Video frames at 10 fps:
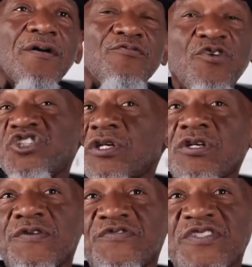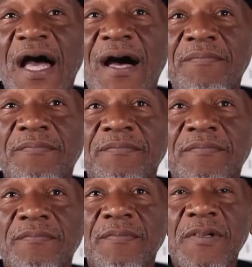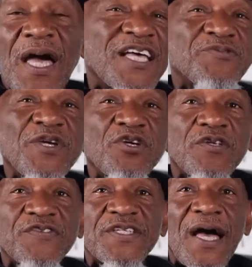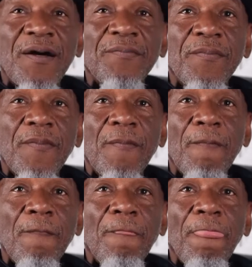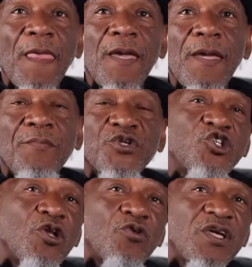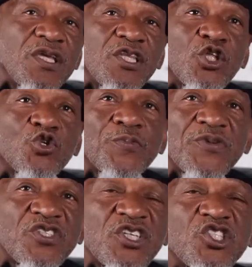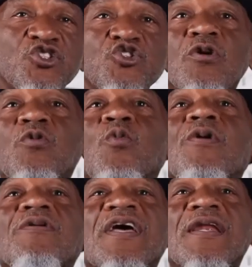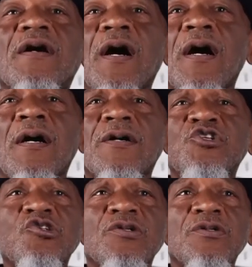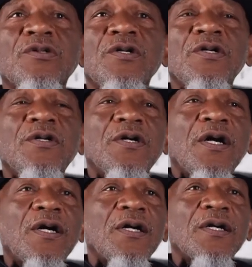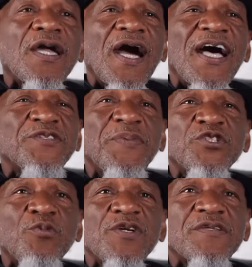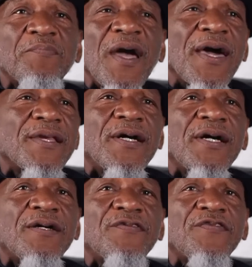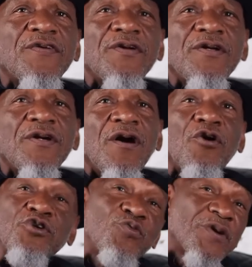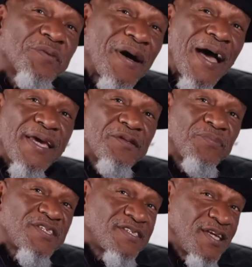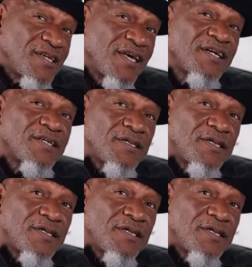Richard could have stopped. Cosby could have stopped. But you don't get in those positions. You don't work that hard, you know. Cosby's was a matter of, oh, you want to buy NBC, nigga?